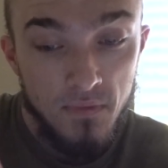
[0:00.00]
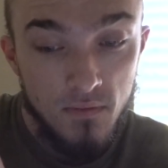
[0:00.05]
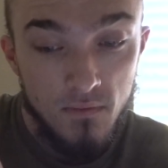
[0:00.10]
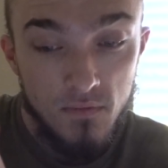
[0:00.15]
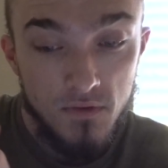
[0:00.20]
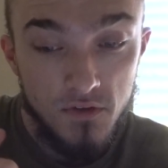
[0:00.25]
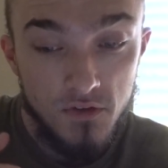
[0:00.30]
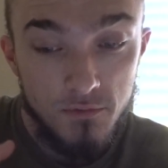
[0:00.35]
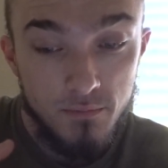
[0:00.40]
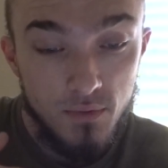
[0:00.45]

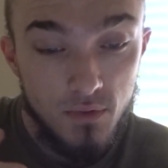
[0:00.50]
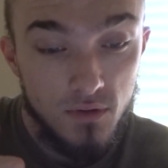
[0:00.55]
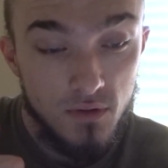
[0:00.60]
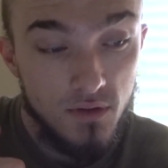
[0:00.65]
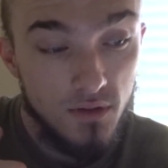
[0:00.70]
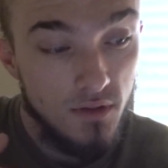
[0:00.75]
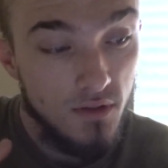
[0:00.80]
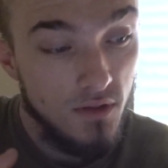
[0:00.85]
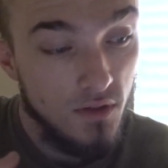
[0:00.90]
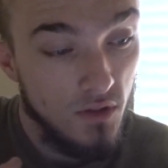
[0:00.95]
Just
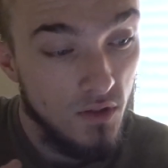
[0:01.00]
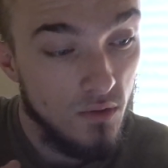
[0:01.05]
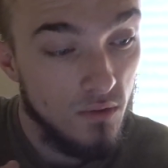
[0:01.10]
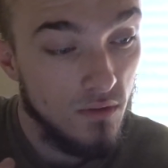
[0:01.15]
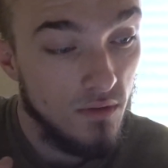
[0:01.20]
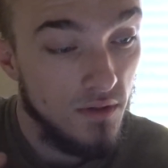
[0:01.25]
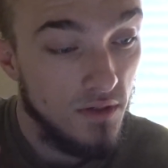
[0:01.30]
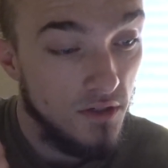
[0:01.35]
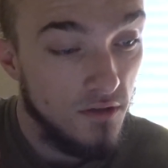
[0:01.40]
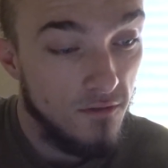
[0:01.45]
put
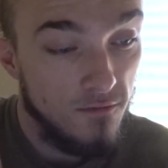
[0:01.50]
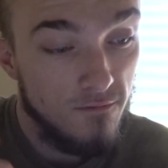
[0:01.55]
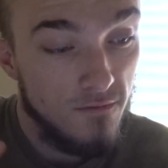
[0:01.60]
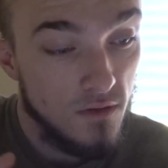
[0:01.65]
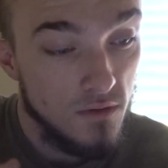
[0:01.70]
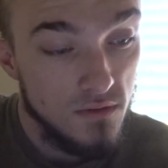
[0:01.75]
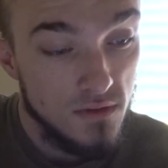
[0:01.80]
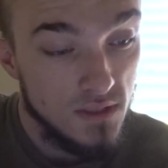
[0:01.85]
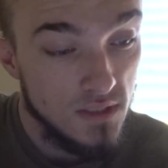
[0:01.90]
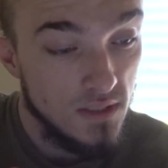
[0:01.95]
your
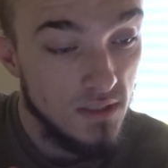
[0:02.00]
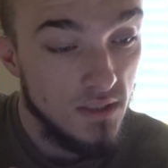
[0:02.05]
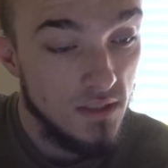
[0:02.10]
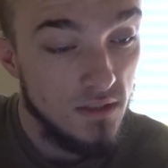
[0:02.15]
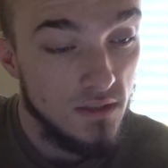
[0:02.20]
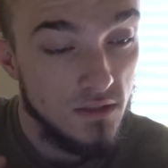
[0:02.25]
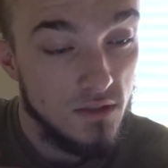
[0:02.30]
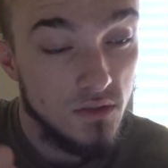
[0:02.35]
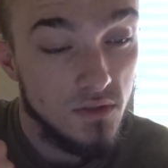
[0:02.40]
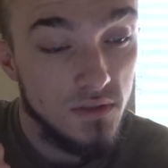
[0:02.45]
earphones in
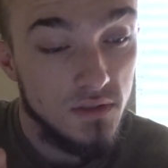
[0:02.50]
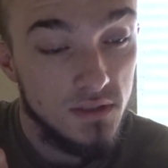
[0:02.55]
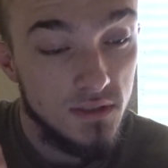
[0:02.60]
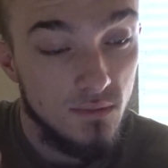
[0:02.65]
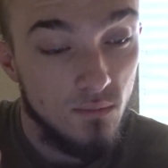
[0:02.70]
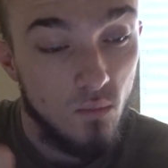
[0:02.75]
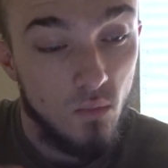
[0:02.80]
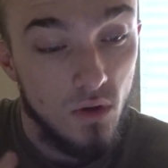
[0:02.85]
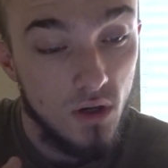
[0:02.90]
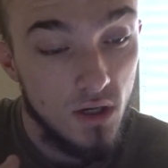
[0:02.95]
and drink
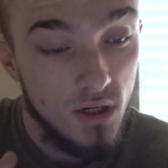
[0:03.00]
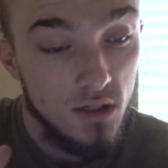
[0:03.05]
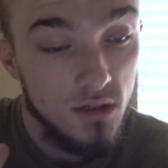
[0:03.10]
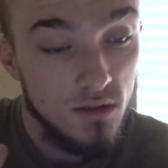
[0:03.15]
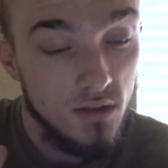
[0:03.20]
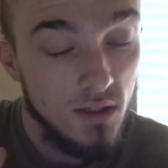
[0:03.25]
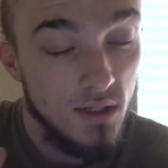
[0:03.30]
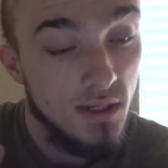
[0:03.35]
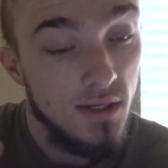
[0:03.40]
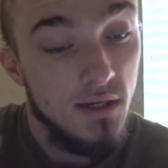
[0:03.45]
some
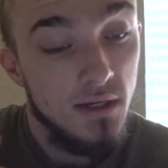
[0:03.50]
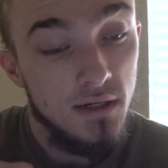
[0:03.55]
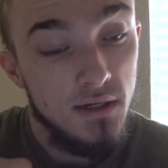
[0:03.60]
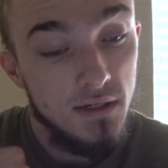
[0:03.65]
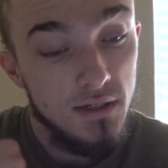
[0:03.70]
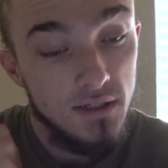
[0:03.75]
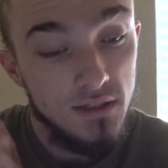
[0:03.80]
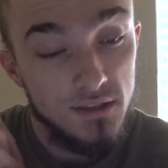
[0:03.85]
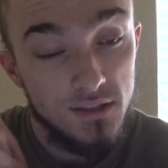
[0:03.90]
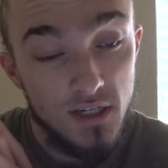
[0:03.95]
water
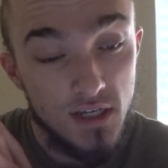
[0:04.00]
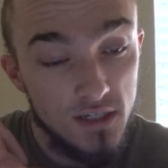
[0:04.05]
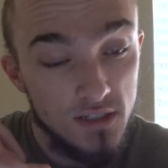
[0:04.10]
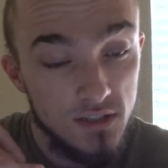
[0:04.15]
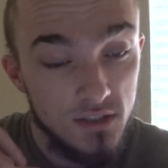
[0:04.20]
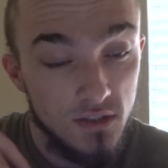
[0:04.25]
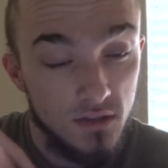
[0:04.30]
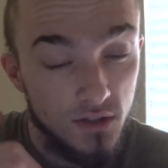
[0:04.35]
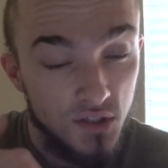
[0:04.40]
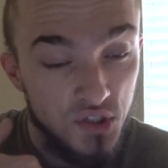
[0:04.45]
and
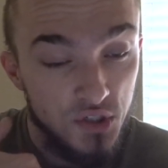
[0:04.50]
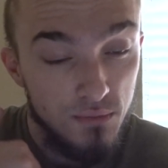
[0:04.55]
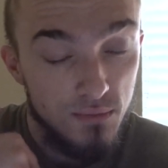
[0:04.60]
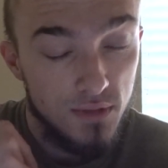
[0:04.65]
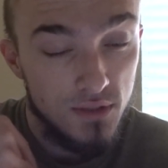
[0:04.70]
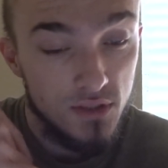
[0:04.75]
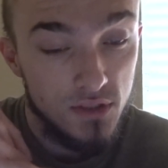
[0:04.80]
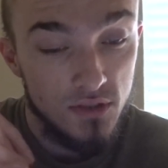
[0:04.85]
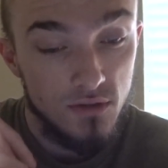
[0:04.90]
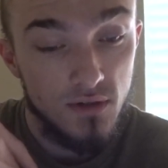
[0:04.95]
test your
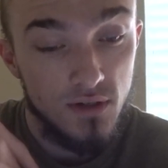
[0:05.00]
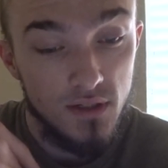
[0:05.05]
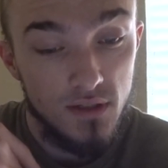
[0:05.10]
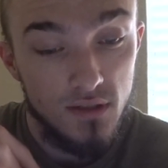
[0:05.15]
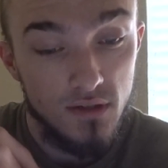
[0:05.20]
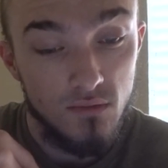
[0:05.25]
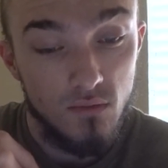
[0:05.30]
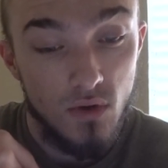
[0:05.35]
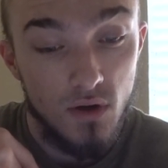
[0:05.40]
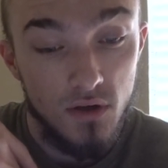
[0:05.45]
human strength
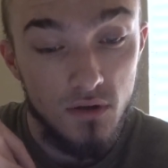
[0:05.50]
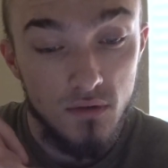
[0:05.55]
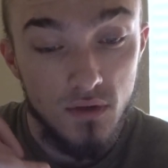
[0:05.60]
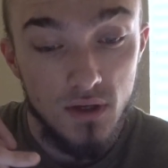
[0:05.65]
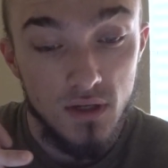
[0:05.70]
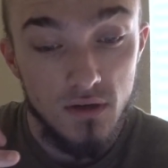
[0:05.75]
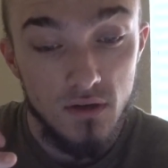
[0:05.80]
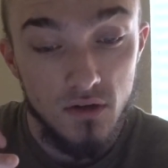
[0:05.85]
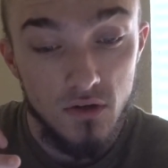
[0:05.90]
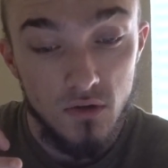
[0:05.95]
of what you
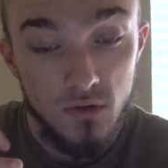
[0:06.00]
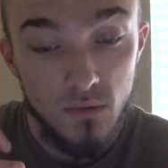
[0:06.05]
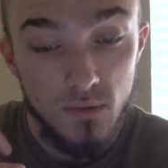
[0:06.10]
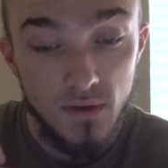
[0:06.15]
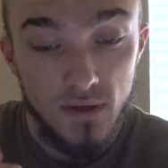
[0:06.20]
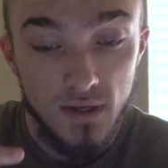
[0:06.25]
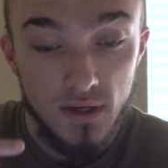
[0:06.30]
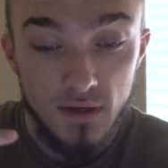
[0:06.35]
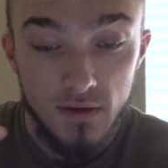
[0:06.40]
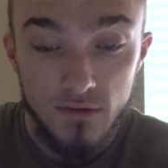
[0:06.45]
can do and
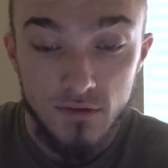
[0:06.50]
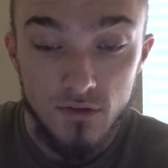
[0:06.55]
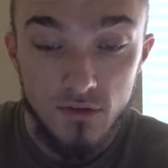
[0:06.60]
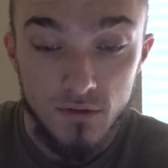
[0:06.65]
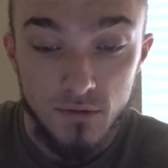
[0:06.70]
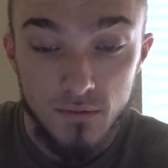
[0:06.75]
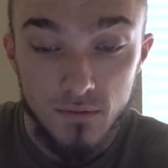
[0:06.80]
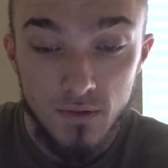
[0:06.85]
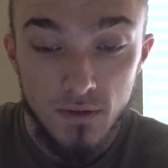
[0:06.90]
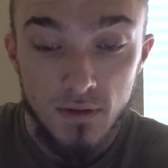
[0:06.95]
can't
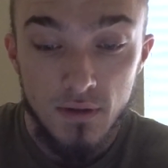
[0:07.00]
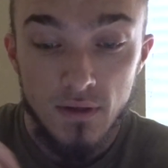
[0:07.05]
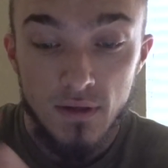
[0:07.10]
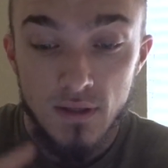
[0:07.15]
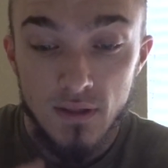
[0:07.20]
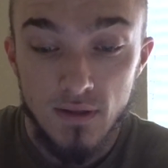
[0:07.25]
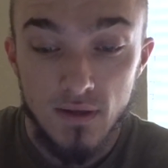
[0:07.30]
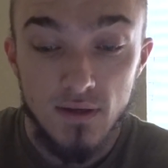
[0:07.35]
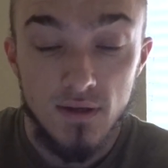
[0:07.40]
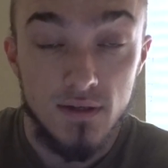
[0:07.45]
do,
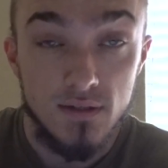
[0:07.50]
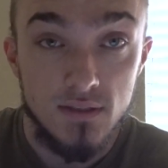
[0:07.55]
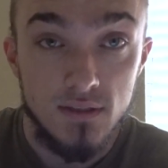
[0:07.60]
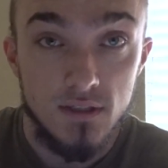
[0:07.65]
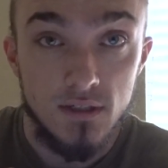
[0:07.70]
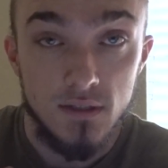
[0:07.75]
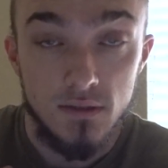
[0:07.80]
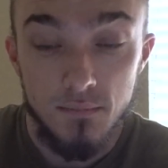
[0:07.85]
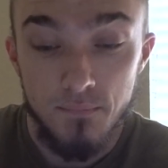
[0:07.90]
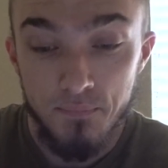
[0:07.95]
like I
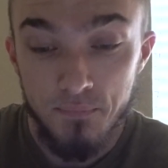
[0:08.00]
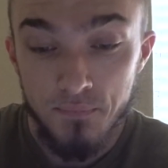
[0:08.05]
said.